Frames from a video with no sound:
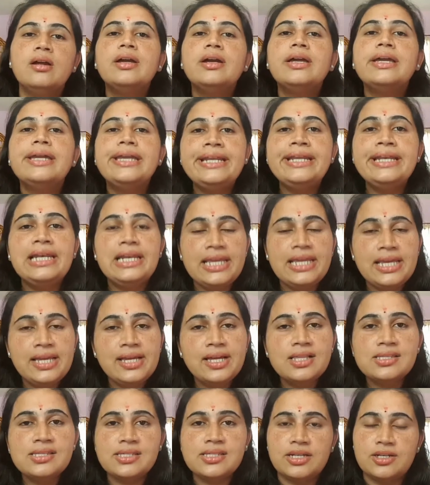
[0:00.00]
In legal
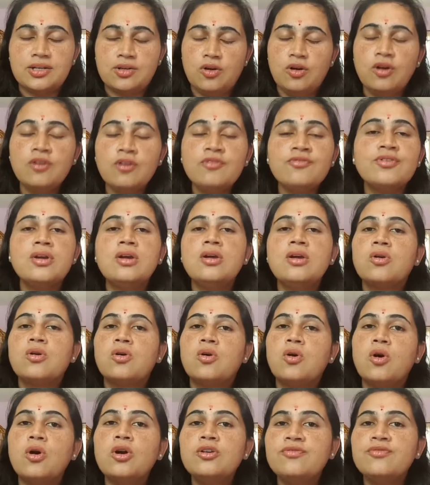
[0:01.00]
setoff,
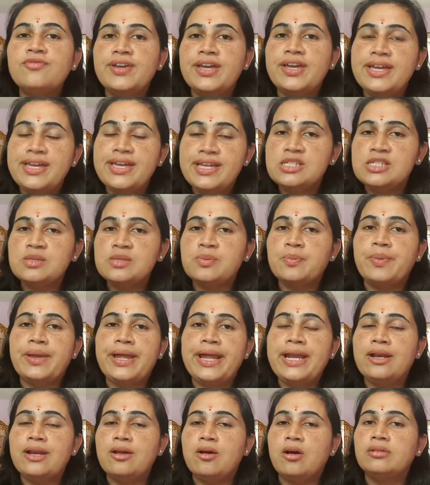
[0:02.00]
court fee is paid
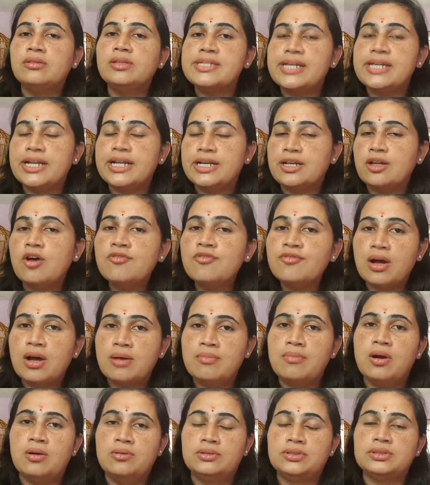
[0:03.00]
on the setoff
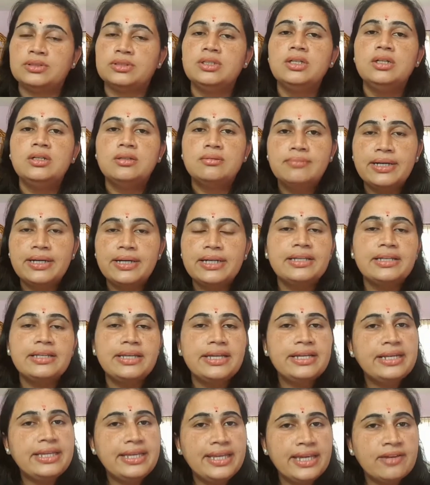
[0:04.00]
amount, but in
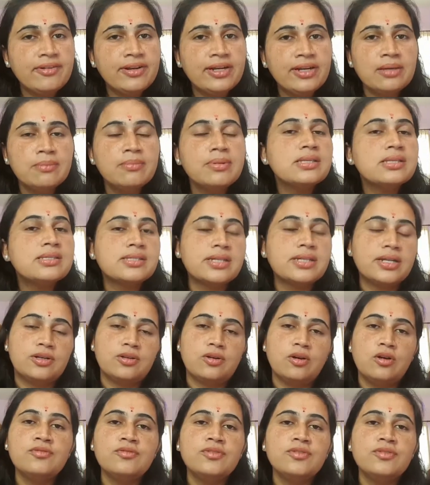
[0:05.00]
equitable
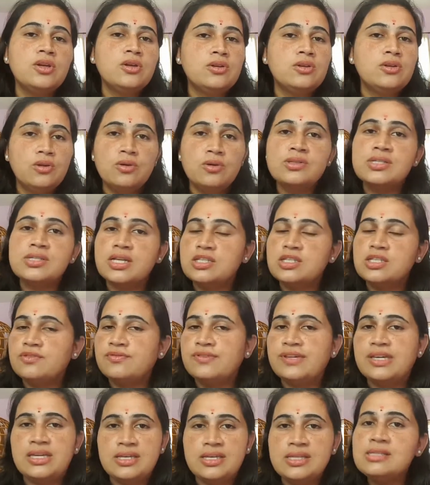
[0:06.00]
setoff, no such
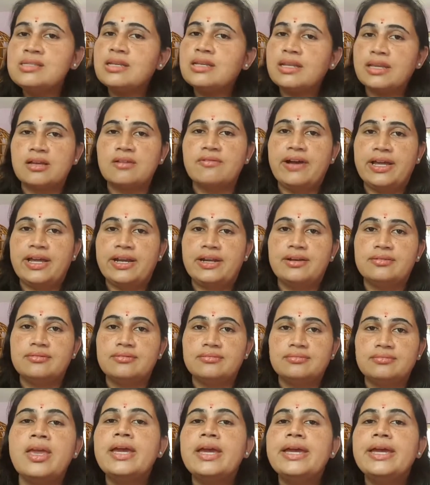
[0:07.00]
fee is required.
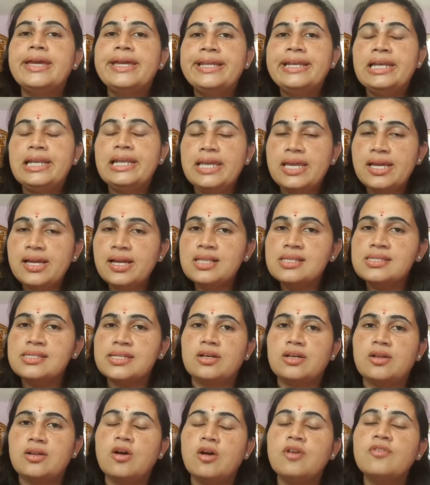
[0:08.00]
In legal
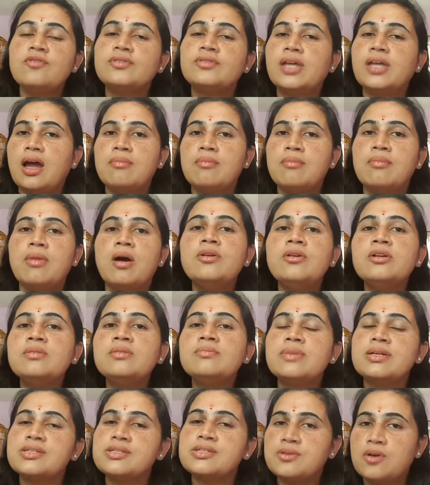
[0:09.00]
setoff, the amount
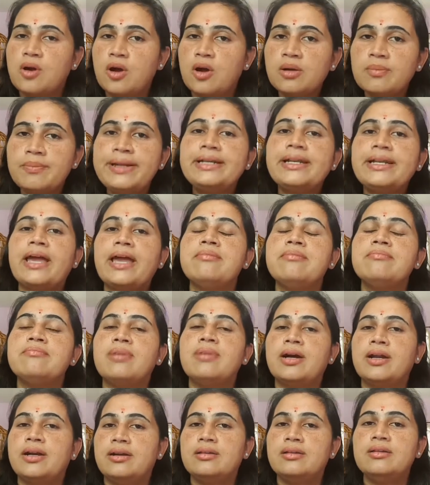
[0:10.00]
must not be time
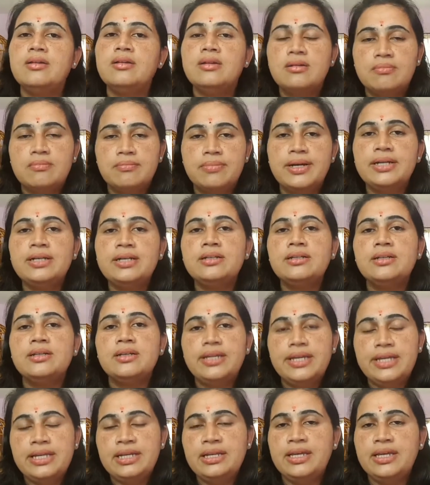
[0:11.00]
barred, but
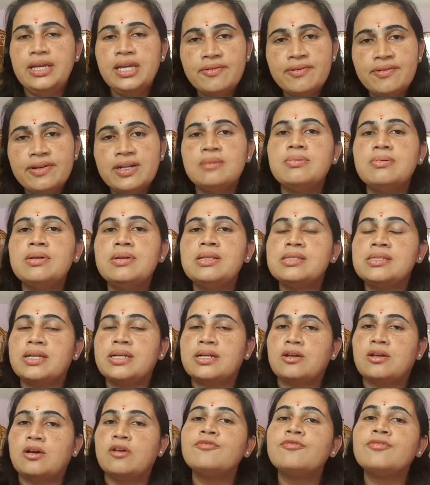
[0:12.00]
in equitable
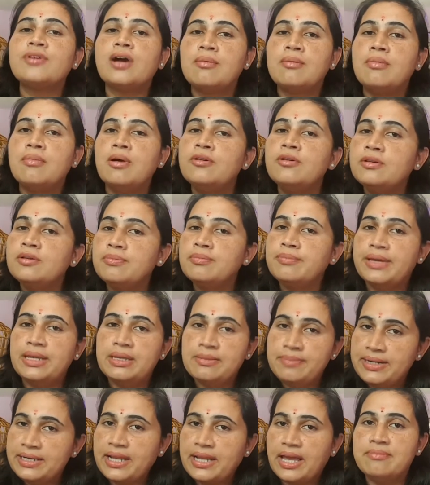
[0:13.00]
setoff, amount may be
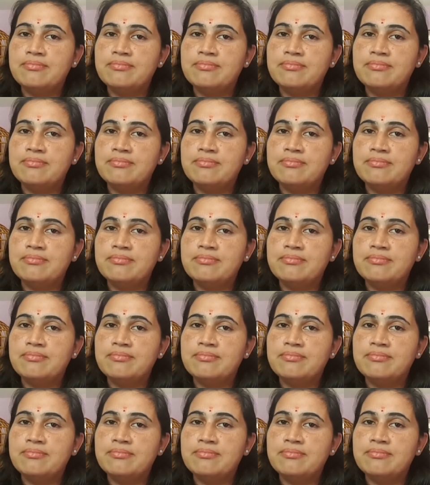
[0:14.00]
time